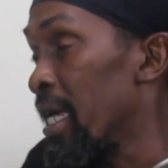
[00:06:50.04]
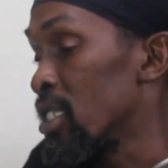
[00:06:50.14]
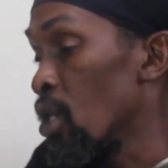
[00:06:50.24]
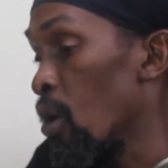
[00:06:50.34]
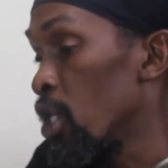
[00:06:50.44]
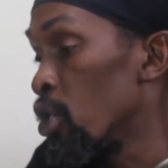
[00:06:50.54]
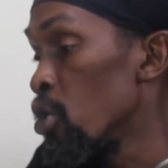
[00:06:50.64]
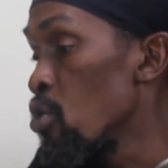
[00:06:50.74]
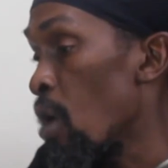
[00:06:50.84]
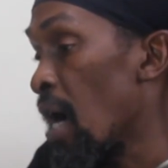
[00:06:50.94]
is now a
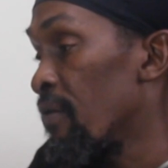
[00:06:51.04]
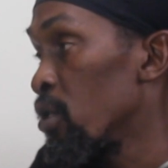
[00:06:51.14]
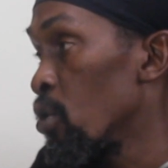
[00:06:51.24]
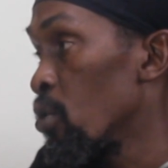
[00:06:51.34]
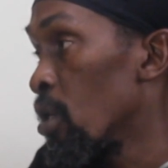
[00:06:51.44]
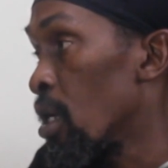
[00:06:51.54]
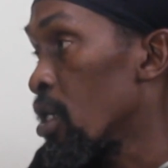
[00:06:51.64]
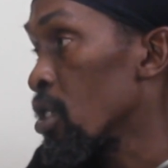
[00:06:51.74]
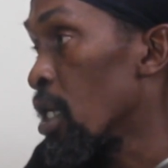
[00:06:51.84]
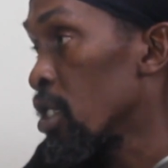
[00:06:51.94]
new avenue
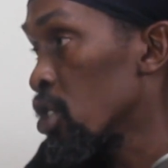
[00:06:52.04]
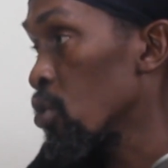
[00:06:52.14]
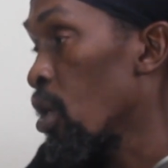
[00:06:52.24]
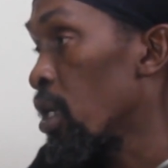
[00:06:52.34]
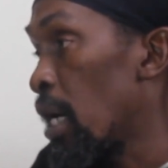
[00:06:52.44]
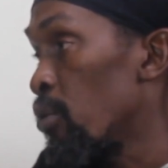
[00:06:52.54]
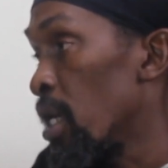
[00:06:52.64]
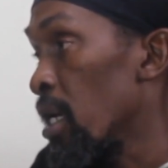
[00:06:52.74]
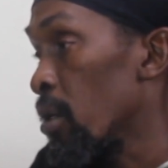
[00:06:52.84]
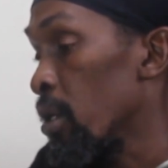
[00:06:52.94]
of the soca that
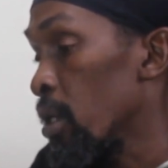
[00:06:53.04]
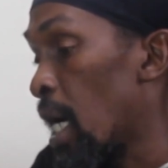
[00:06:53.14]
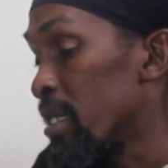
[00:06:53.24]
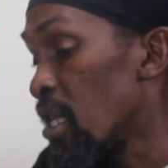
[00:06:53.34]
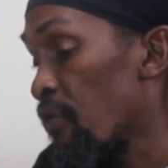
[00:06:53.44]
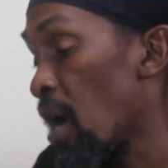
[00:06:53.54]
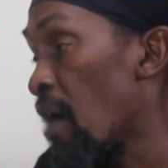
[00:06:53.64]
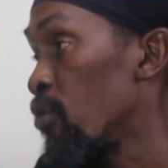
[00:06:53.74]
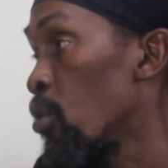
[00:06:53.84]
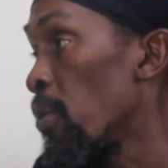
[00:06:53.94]
we a
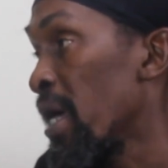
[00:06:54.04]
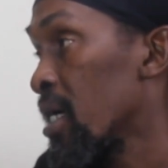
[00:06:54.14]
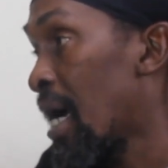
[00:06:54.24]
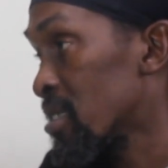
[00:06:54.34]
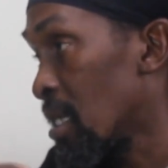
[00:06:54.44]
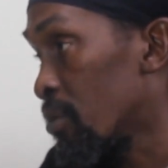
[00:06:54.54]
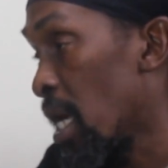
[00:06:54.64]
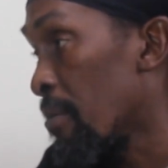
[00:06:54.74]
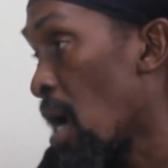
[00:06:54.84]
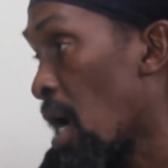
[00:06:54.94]
different avenue where we like custom
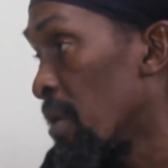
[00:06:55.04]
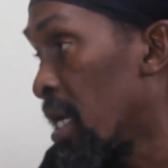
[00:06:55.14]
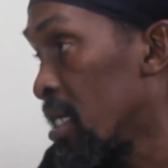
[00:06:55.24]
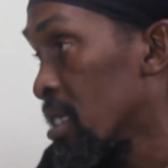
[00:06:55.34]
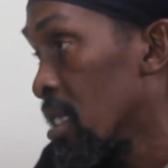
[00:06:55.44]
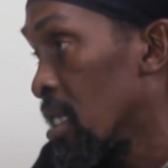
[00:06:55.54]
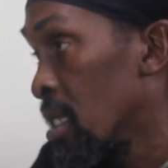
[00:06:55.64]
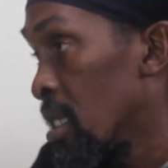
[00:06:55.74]
thing. I like that. I like to